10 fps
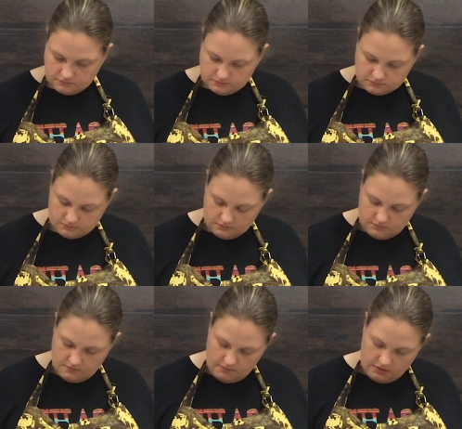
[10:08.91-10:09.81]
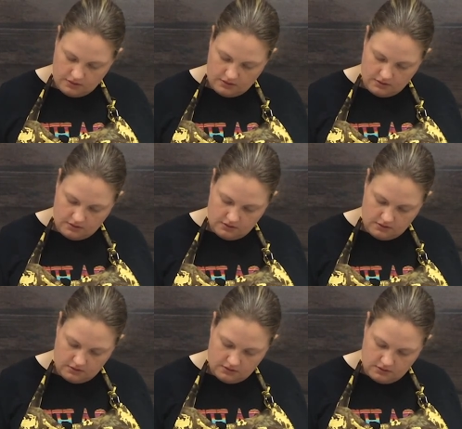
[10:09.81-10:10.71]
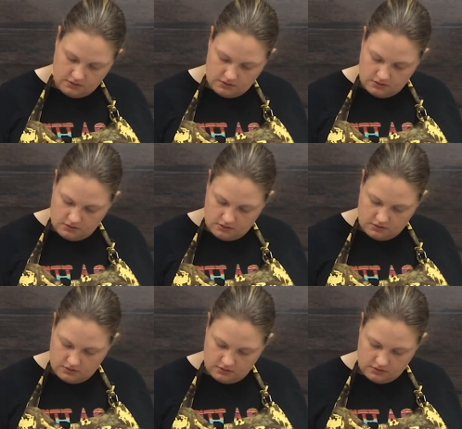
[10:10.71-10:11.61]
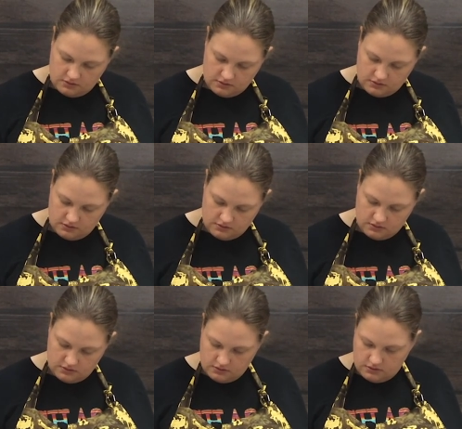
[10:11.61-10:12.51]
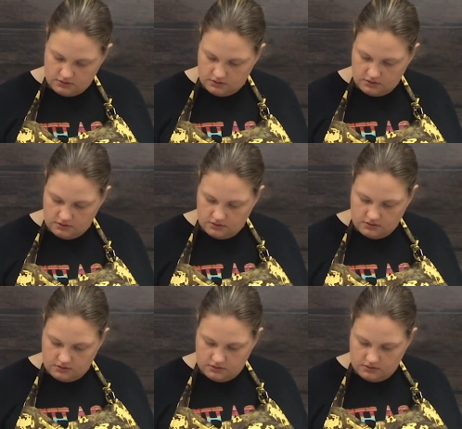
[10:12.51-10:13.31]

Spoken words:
Nobody speaks.